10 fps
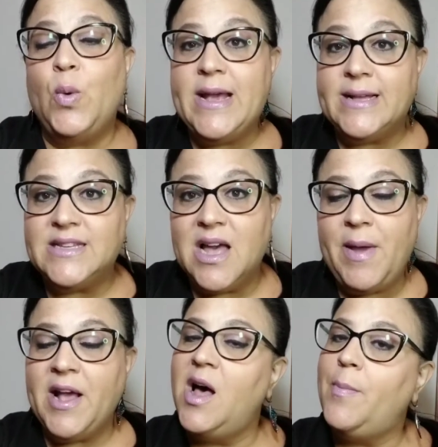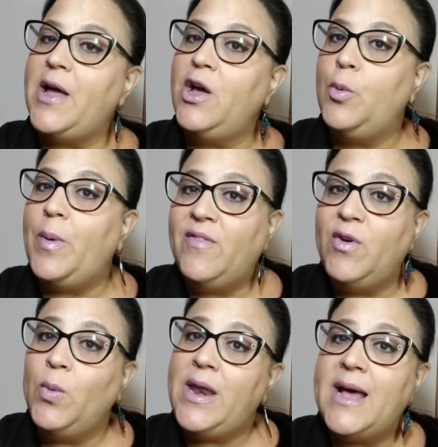The week is coming up. I hope
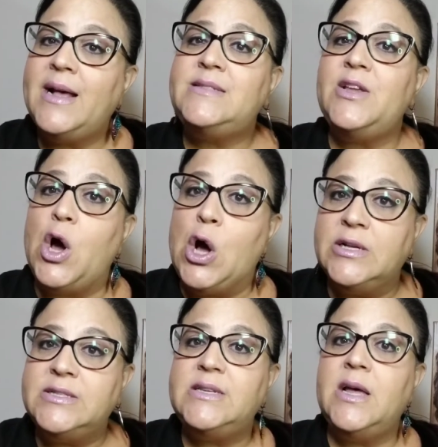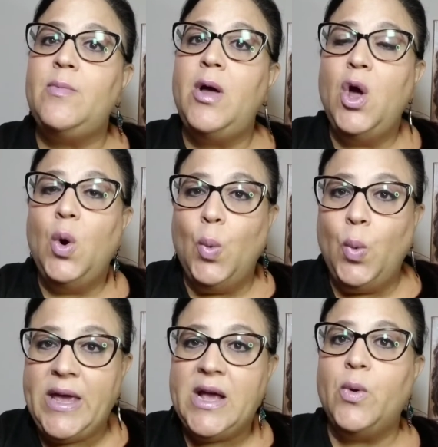everyone has an awesome
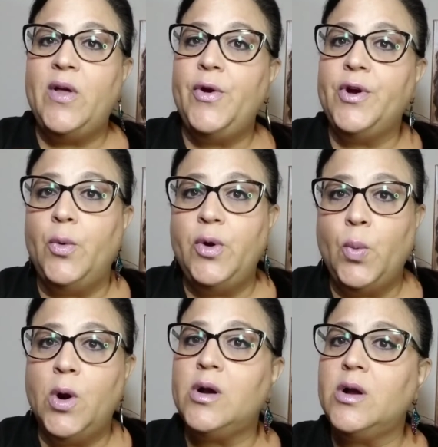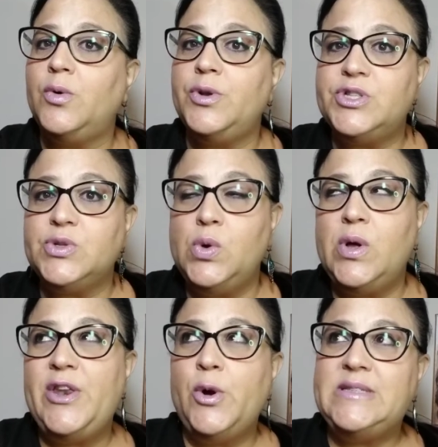week, whether you're going to work, going to
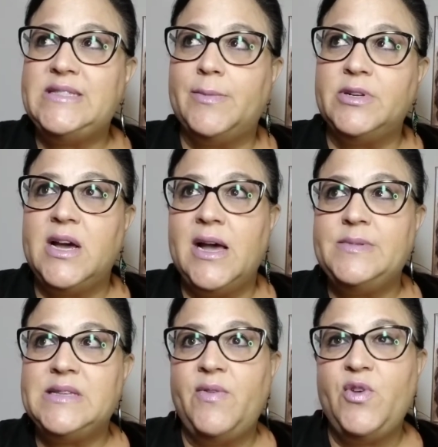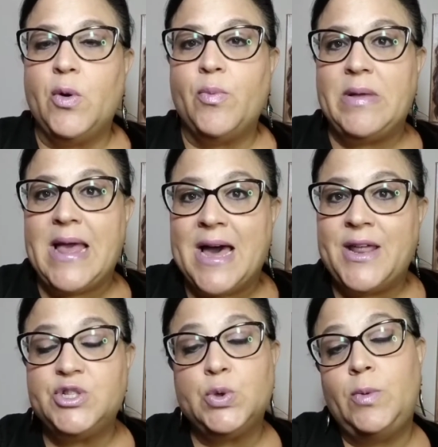school. I know it's summer summertime. Some of you are probably
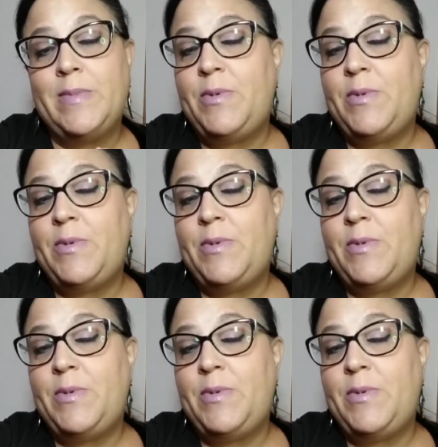out of school.